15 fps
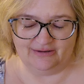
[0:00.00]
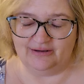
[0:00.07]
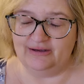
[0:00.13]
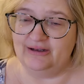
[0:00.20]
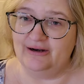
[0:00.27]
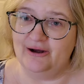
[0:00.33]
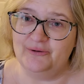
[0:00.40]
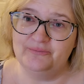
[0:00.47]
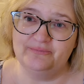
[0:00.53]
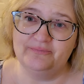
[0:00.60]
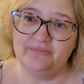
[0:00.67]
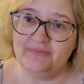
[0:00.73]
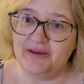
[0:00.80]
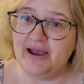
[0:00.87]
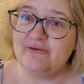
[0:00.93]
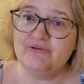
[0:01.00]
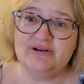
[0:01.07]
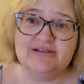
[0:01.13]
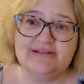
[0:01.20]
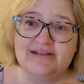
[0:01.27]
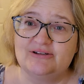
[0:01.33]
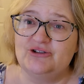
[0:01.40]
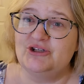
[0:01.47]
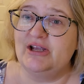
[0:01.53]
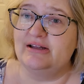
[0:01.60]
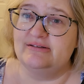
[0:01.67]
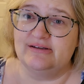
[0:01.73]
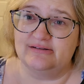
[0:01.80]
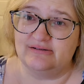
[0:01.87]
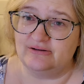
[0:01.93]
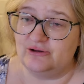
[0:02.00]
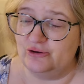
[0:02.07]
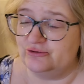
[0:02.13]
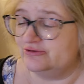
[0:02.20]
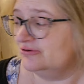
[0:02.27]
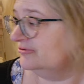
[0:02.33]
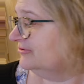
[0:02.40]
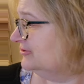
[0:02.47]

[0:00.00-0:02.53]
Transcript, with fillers: you know, every stitch gets us closer